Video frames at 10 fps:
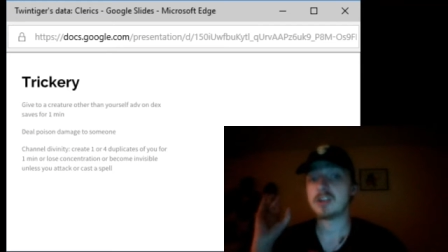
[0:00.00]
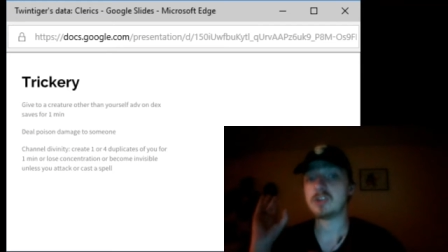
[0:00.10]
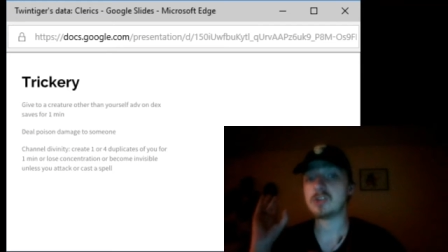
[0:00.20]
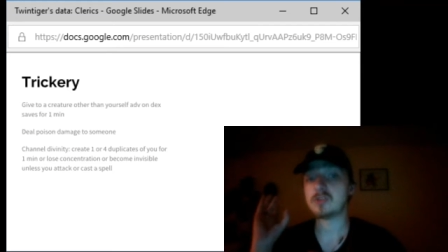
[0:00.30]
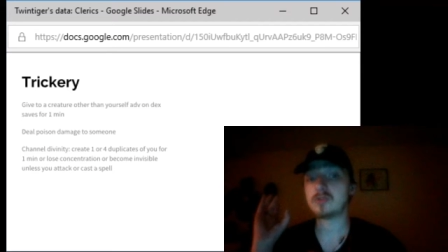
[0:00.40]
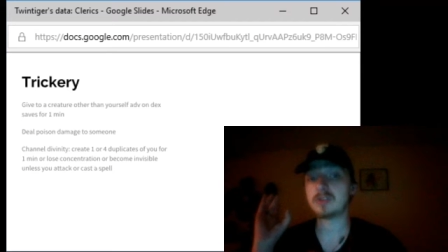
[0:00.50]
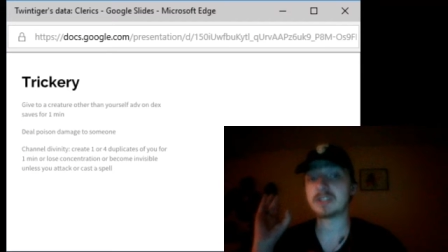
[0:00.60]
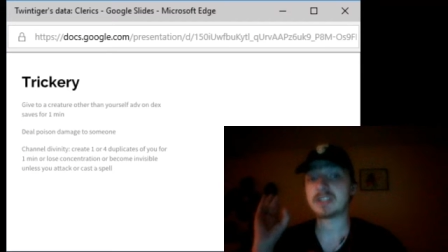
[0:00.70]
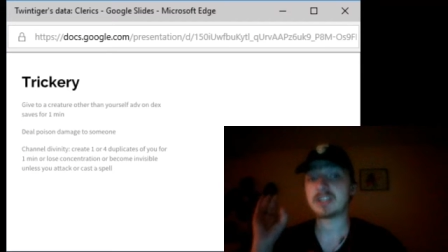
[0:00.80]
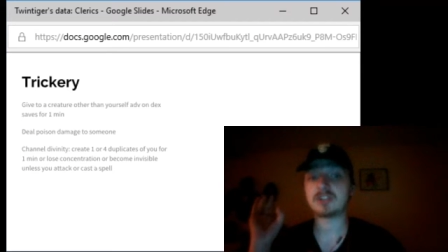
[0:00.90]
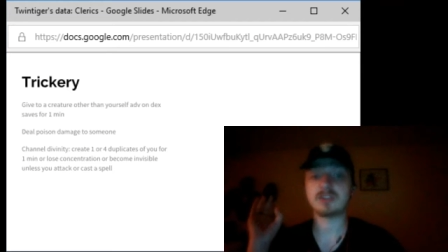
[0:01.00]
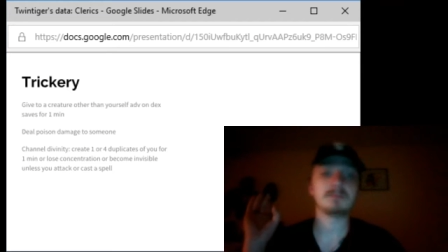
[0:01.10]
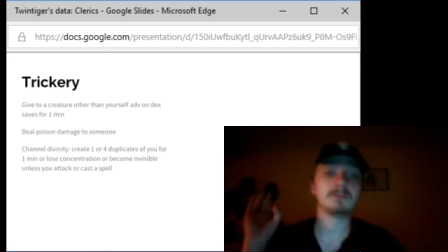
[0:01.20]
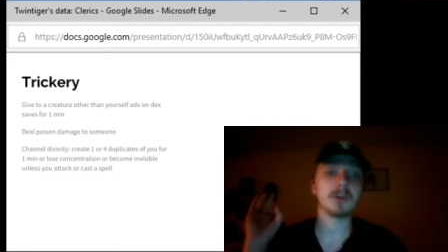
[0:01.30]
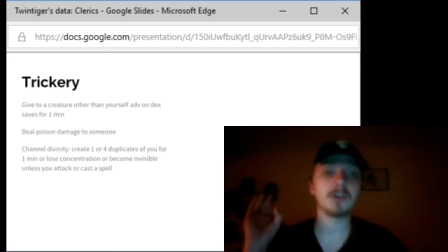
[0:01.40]
you essentially
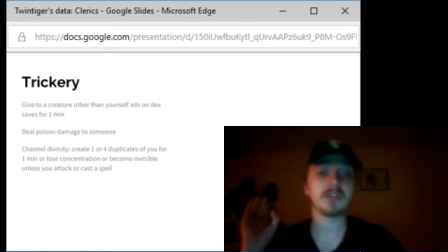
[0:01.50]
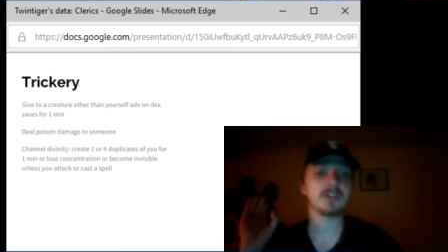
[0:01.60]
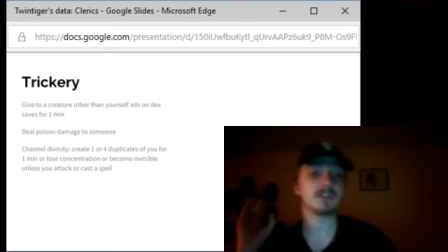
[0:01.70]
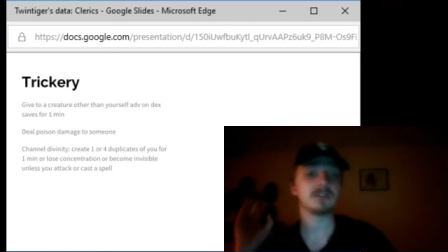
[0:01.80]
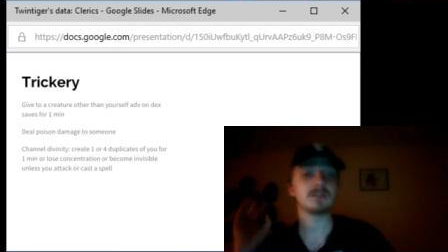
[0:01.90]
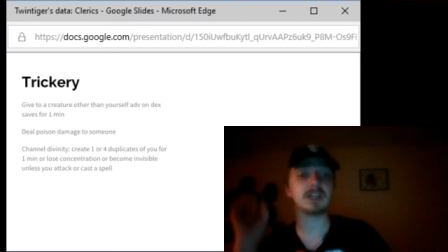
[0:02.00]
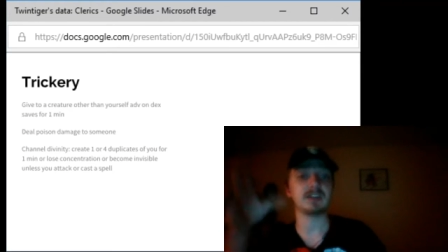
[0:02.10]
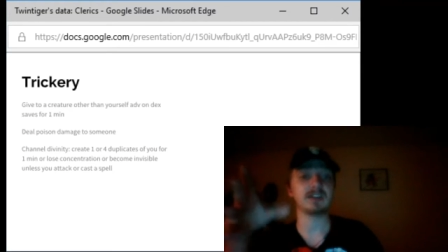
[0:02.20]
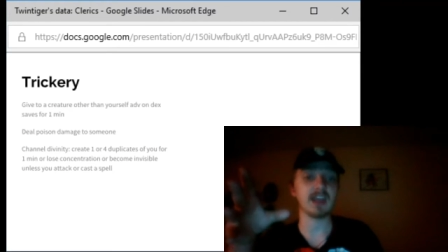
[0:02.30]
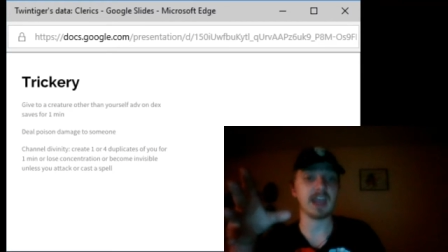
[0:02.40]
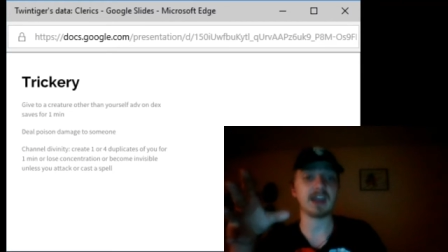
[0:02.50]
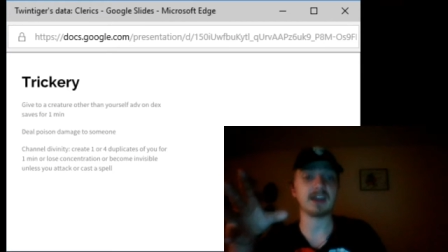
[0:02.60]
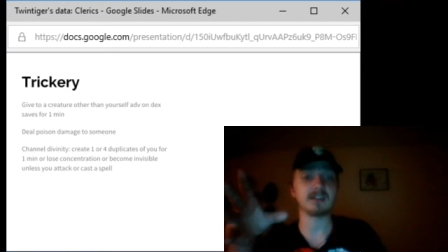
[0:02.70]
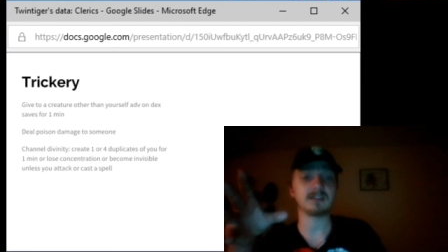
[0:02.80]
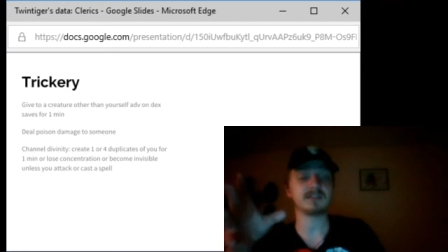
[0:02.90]
both do it
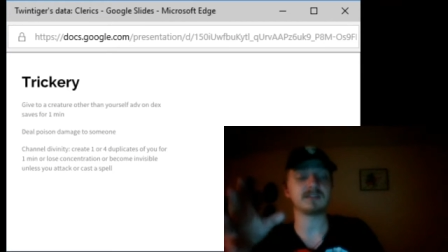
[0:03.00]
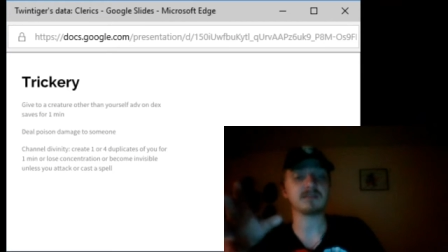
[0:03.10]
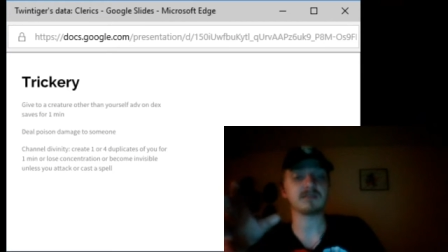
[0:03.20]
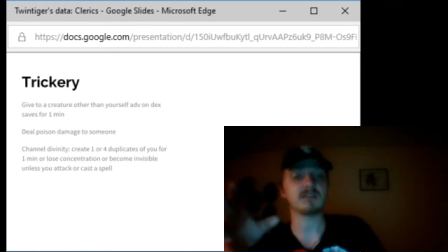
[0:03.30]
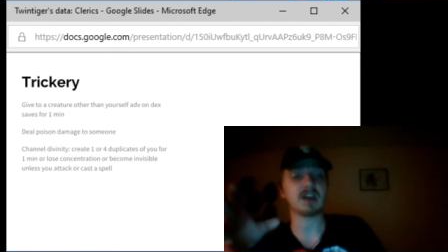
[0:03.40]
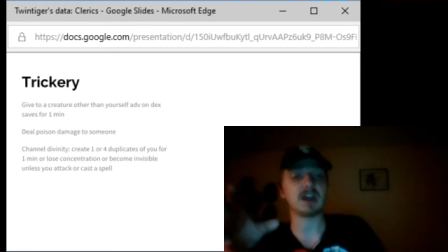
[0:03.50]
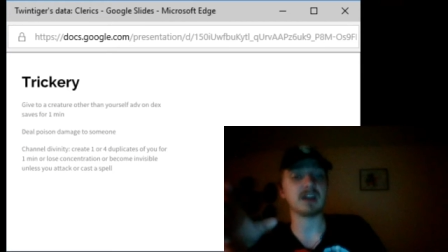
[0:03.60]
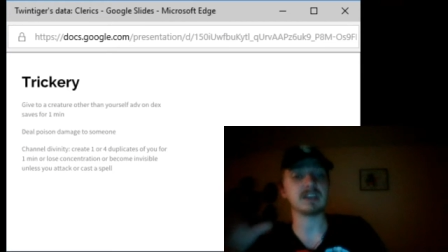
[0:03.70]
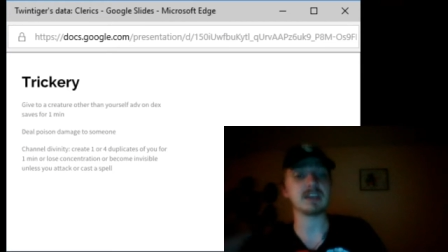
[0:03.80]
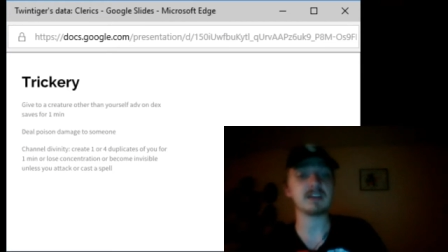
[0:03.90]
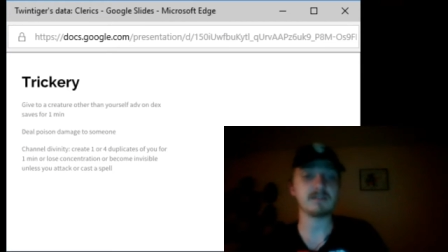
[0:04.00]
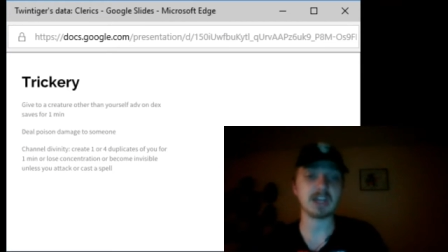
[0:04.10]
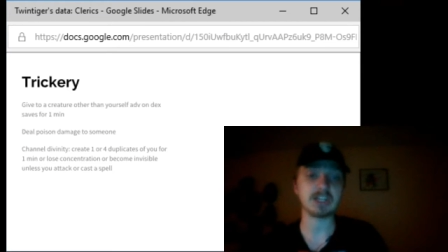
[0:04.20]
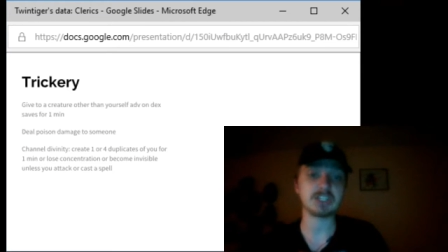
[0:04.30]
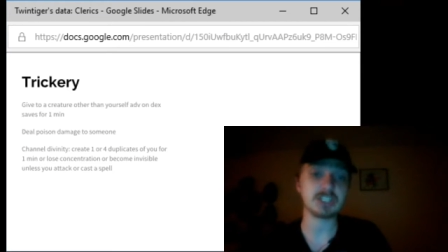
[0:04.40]
and uh, get
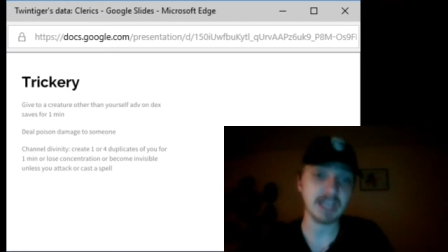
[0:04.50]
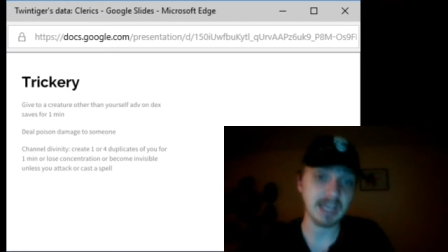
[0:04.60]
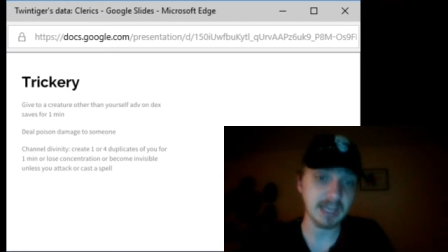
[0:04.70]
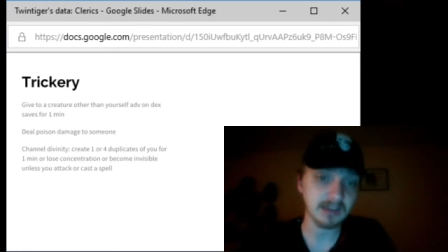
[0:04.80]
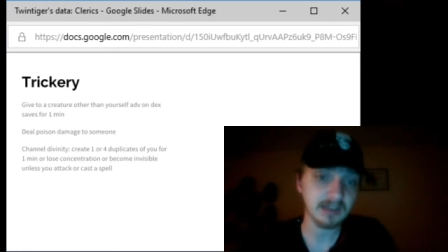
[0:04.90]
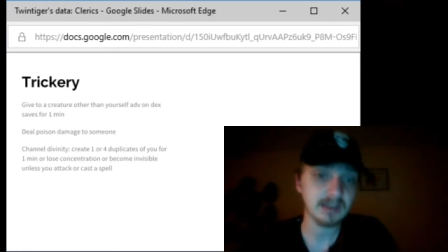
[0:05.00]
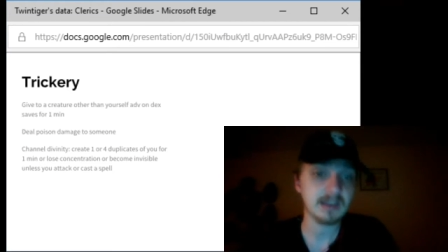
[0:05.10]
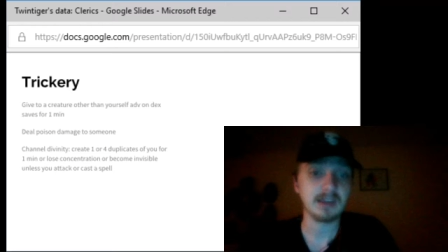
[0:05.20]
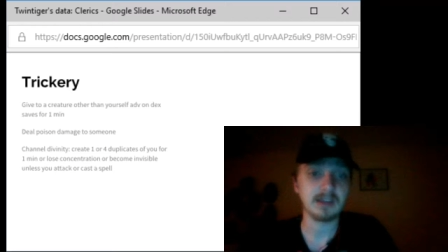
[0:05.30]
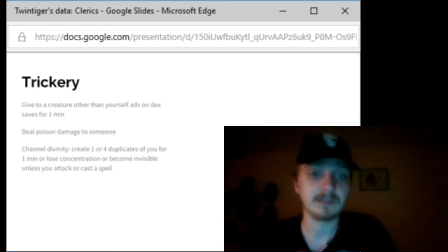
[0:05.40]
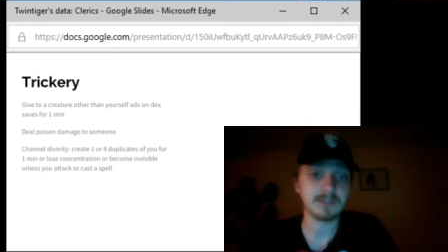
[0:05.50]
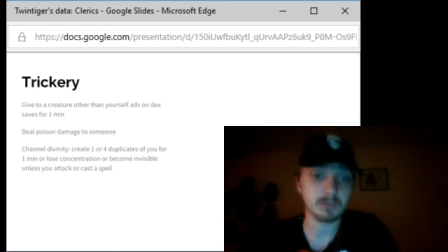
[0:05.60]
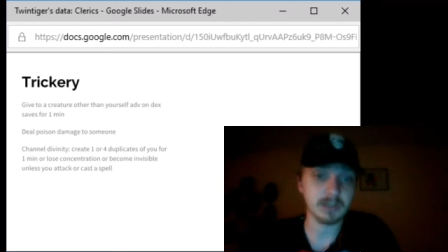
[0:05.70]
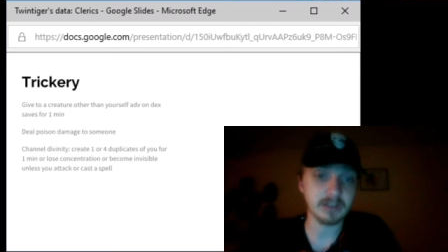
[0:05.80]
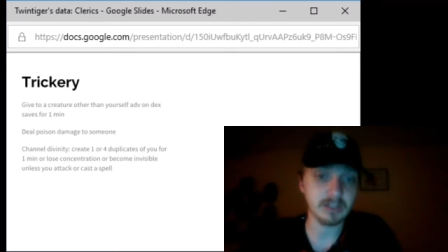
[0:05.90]
advantage to hit if it's
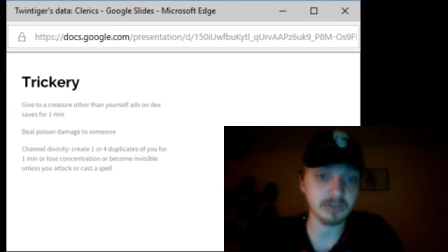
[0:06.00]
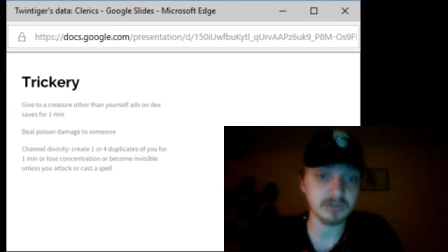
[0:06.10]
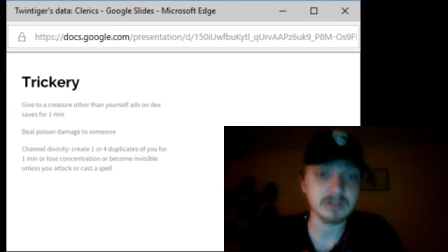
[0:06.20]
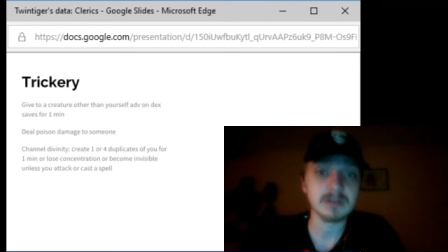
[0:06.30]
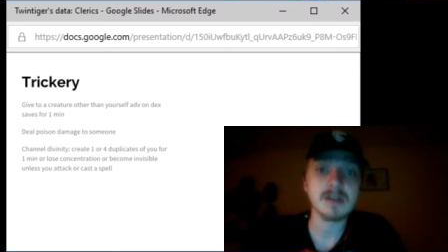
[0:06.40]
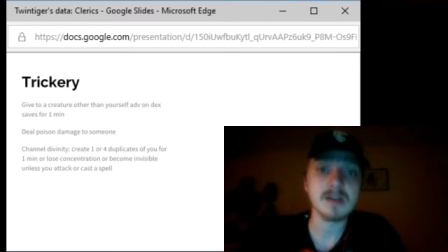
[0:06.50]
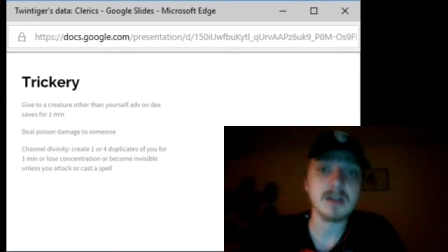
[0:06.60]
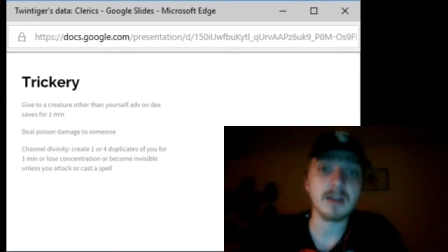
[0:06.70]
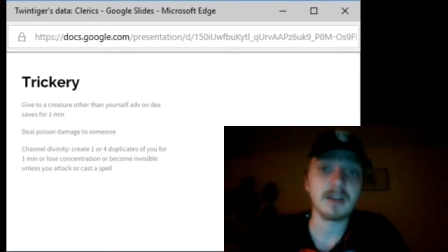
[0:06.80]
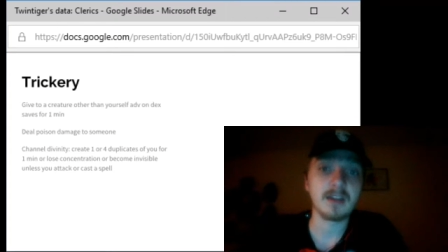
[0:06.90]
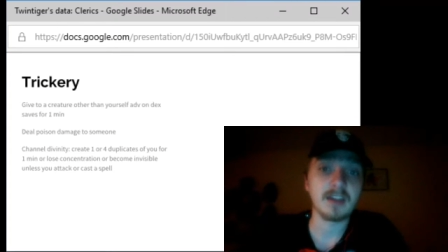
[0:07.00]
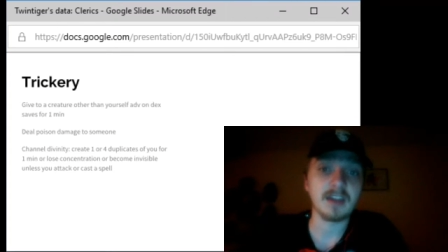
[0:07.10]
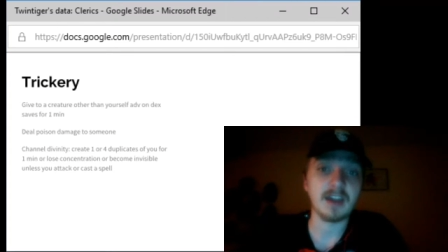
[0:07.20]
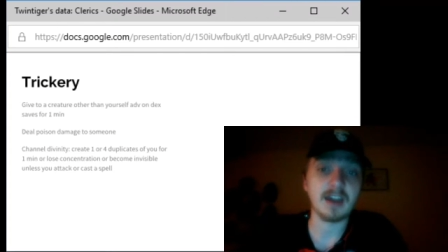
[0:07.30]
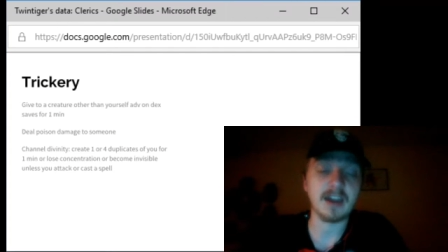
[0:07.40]
one of those.
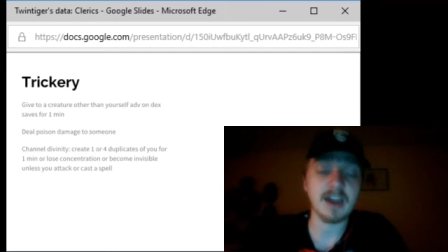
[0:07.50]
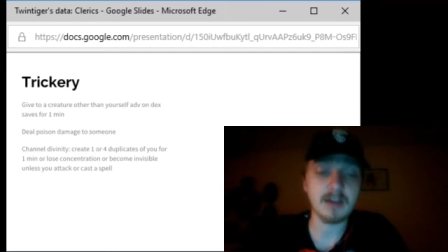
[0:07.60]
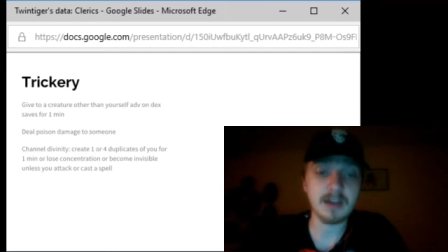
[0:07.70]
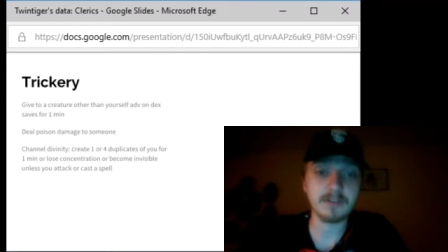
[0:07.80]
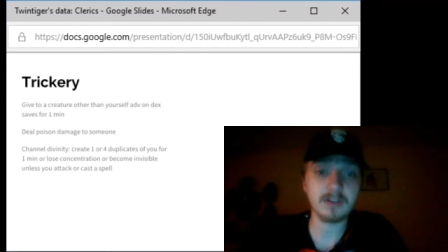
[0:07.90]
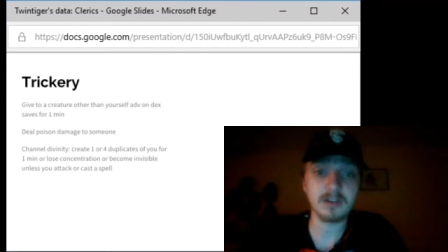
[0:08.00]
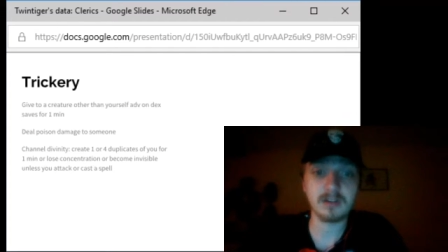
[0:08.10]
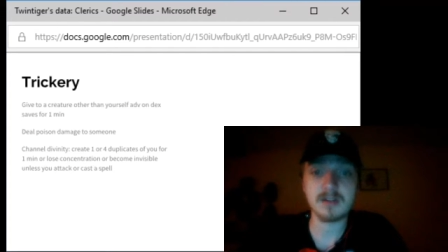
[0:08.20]
Uh, however,